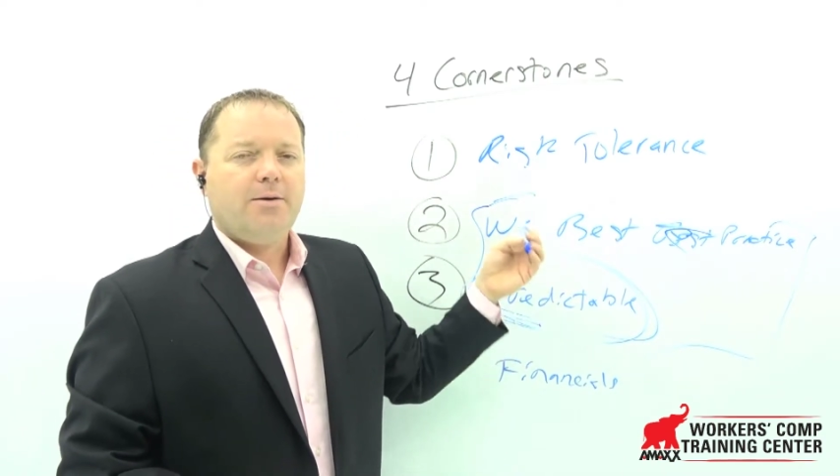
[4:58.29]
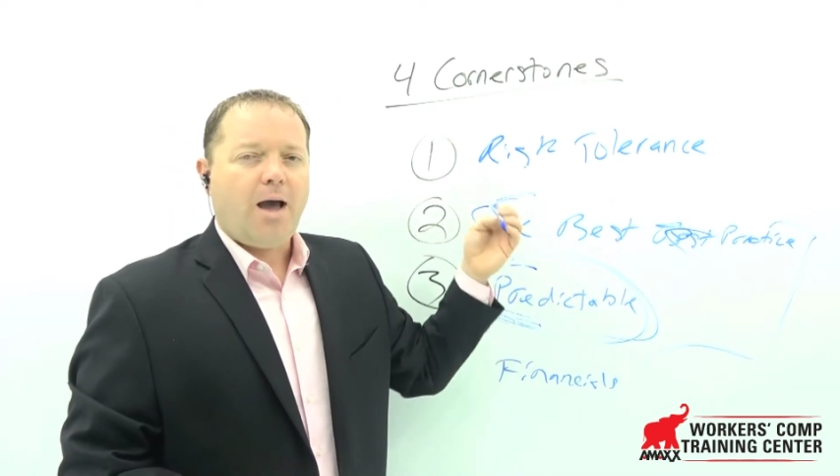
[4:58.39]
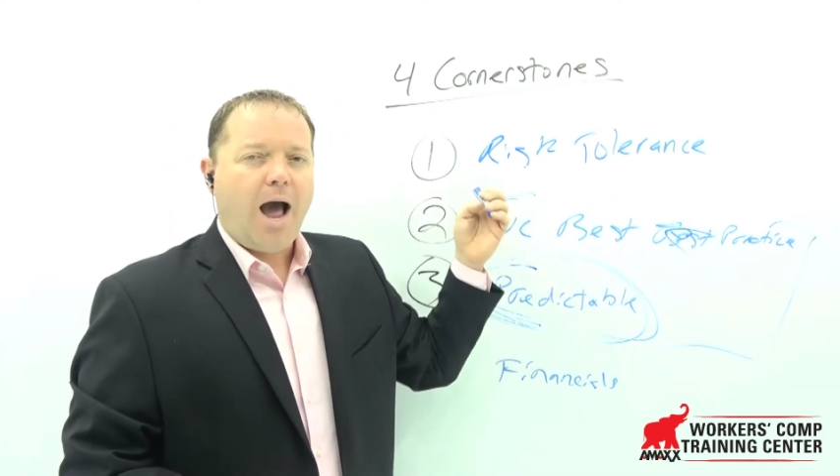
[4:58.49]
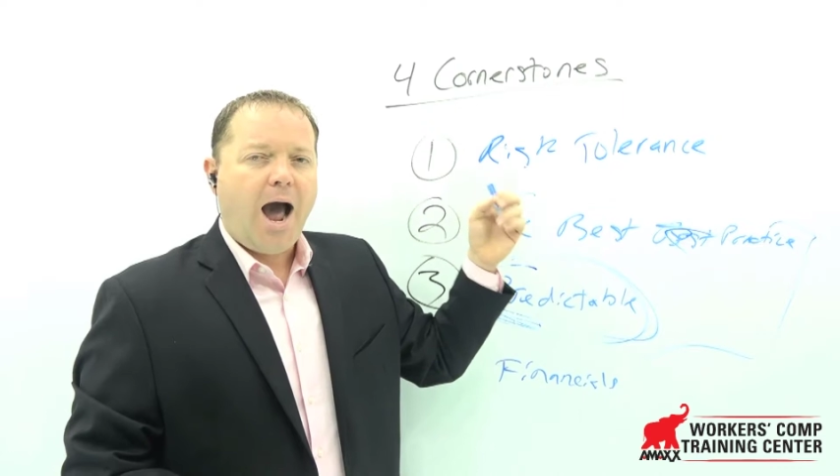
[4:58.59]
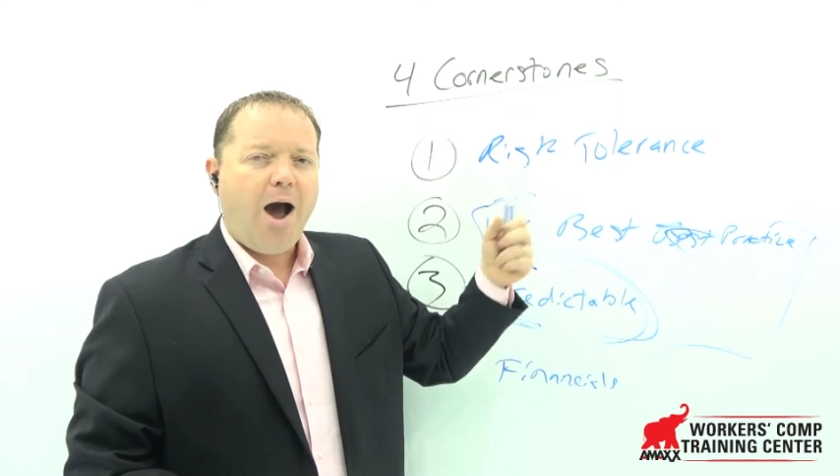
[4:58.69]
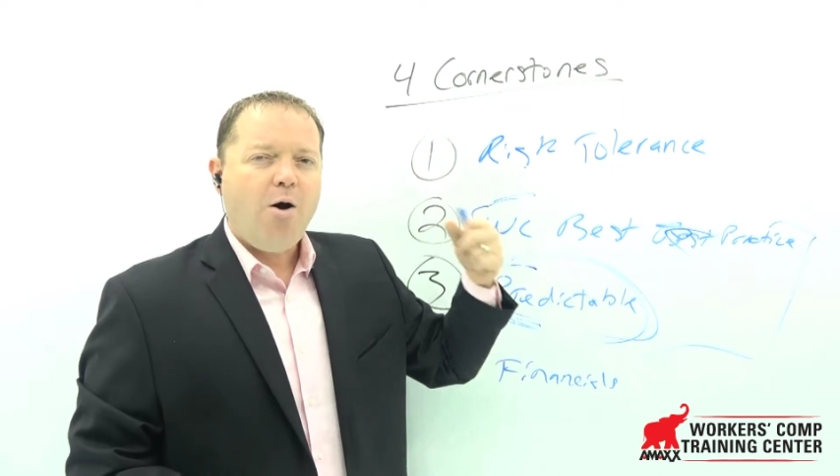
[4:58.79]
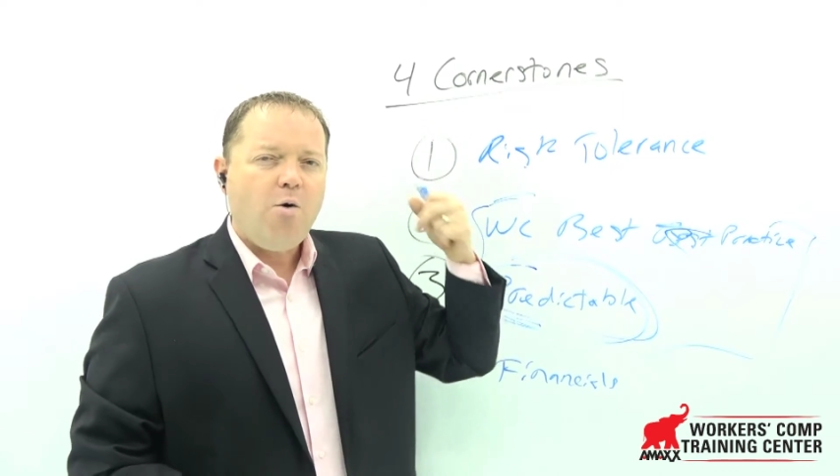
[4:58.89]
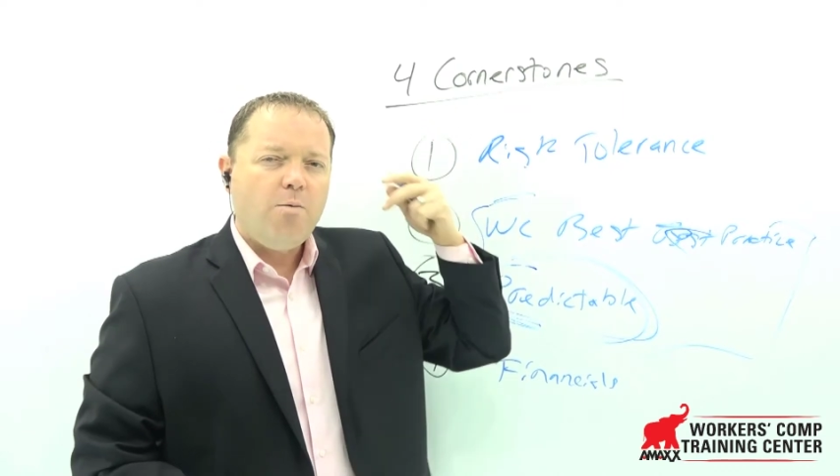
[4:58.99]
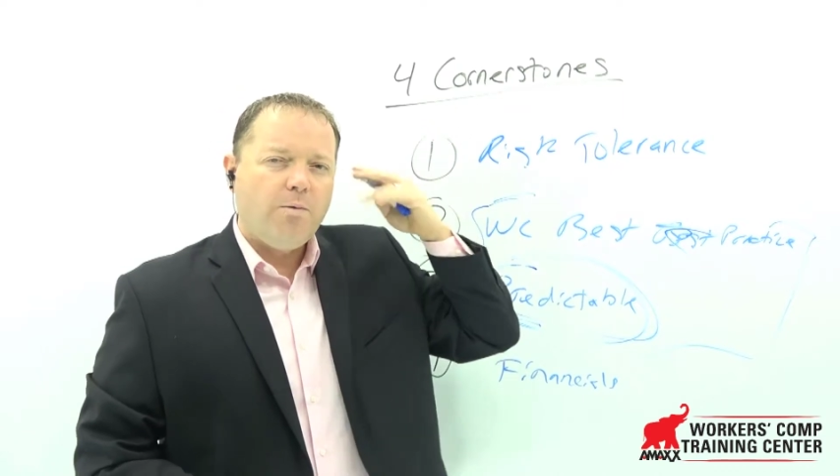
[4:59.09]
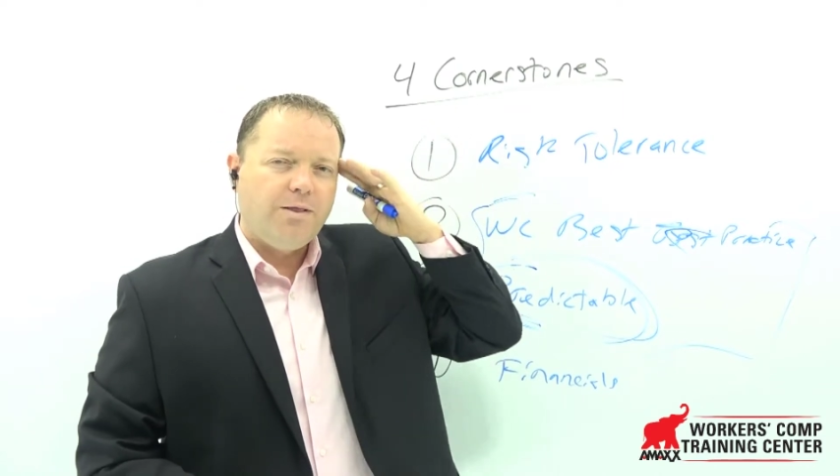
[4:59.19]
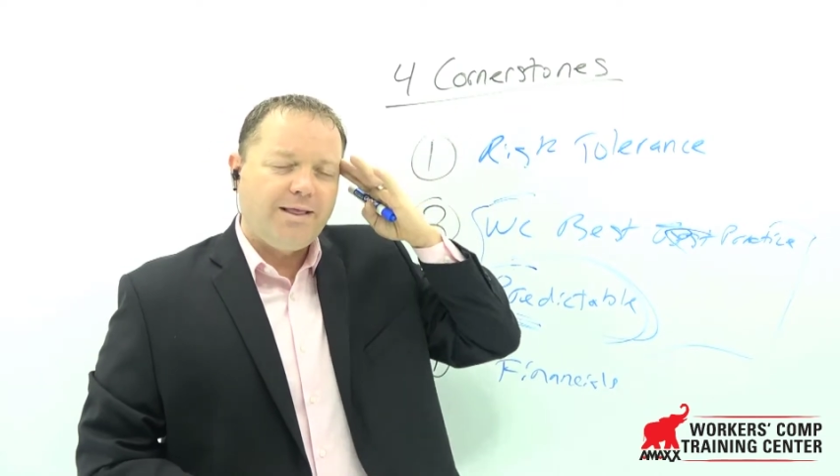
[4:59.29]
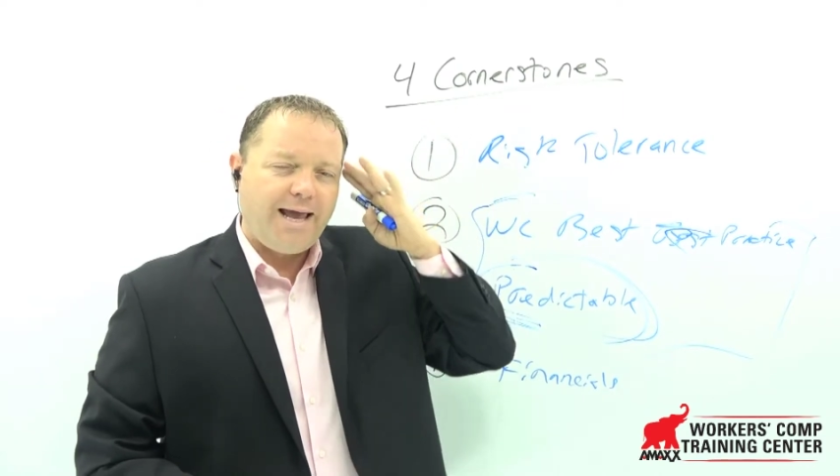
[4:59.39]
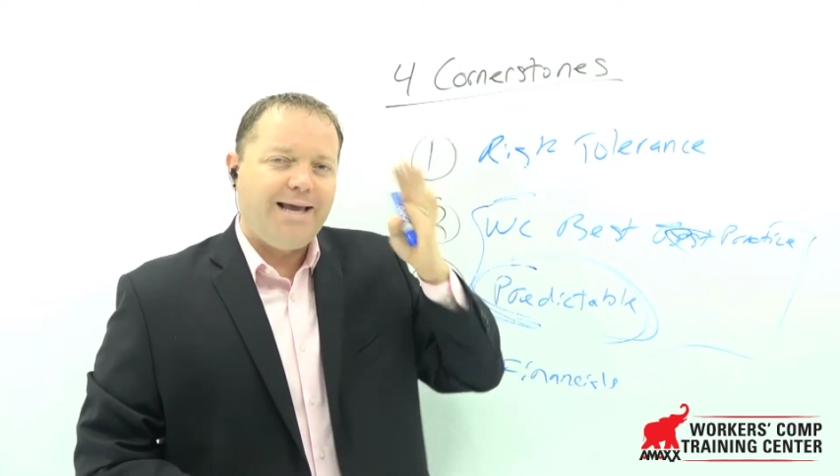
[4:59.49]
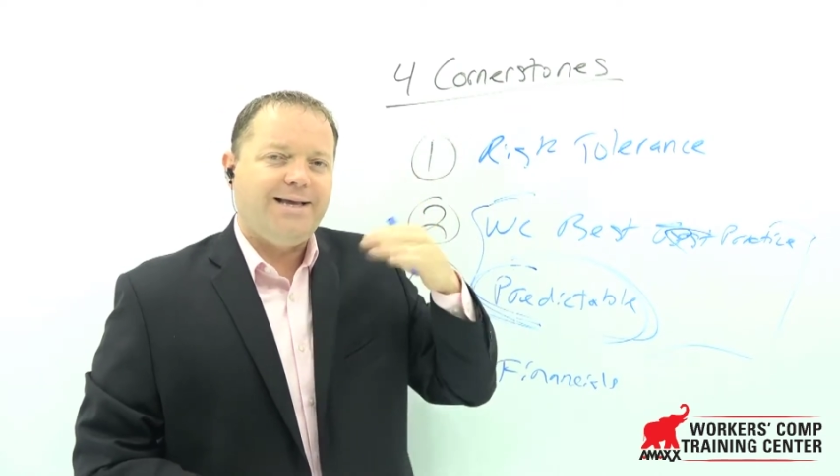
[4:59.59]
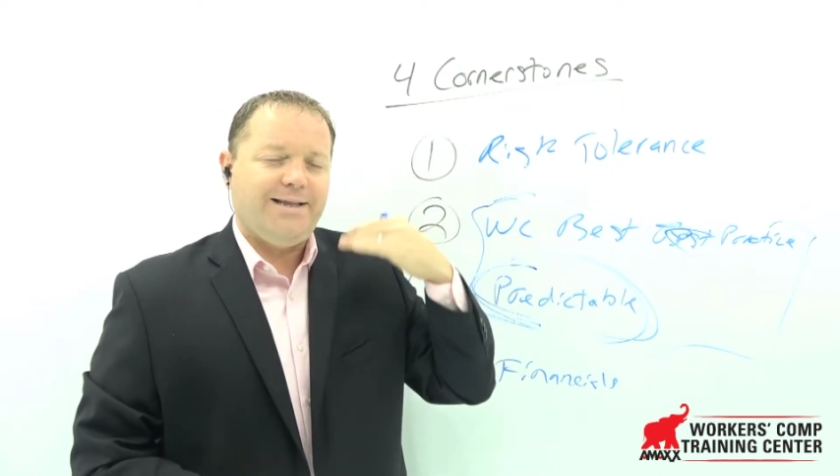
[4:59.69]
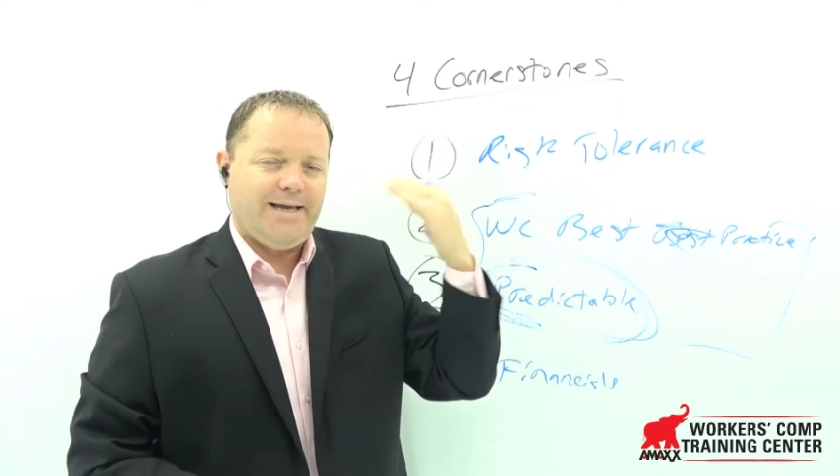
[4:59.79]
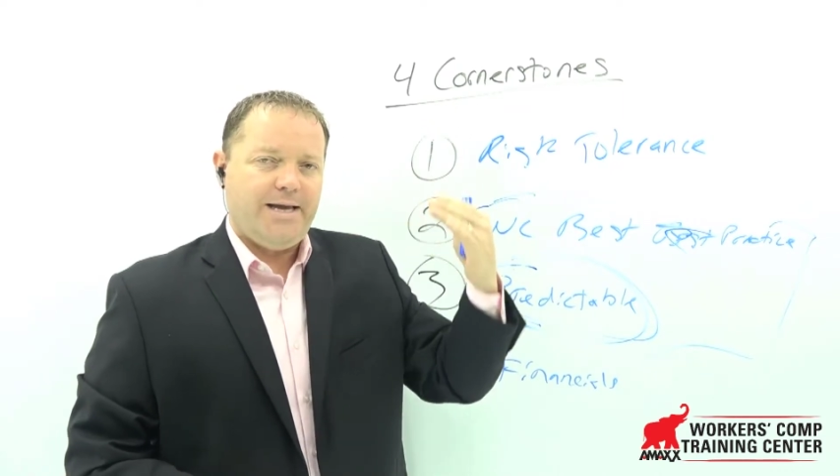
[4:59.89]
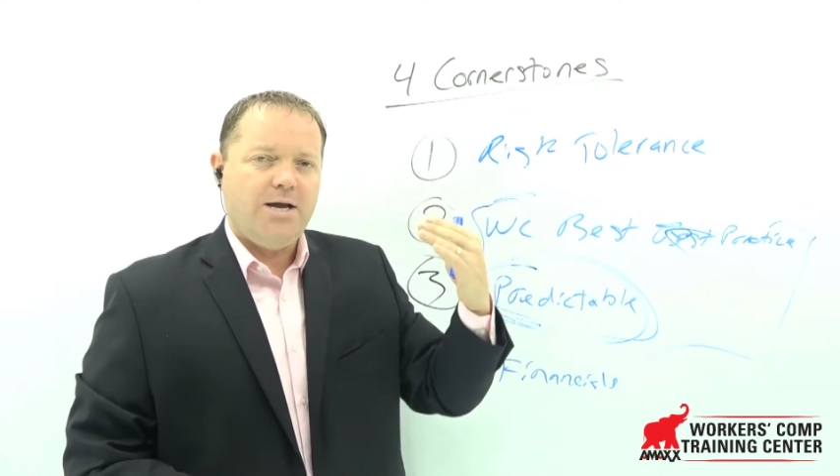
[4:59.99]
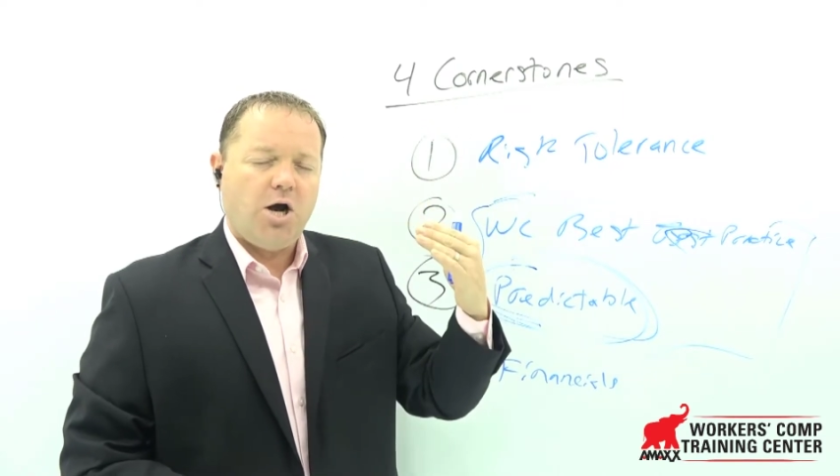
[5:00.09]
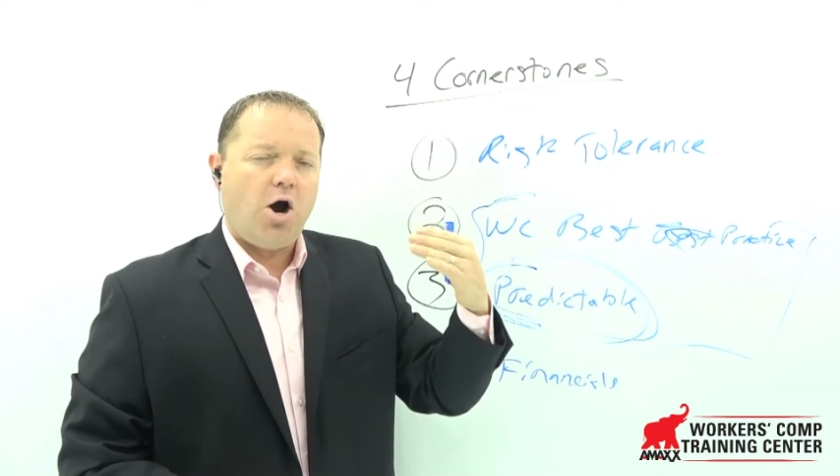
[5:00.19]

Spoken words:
how likely